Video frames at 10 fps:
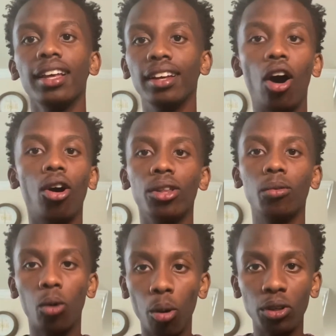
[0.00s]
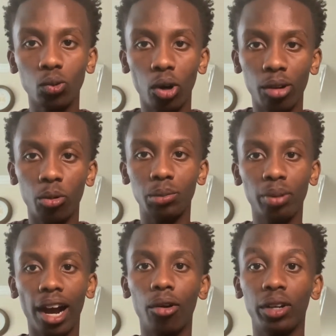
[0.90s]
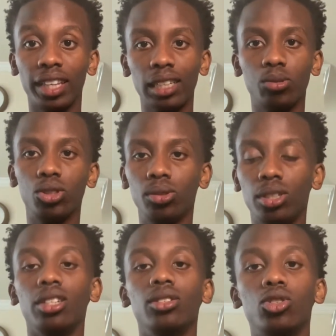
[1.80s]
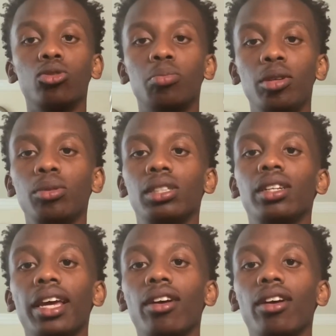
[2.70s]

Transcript: All the Romans wanted was power, and that's what you see in Jewish people today.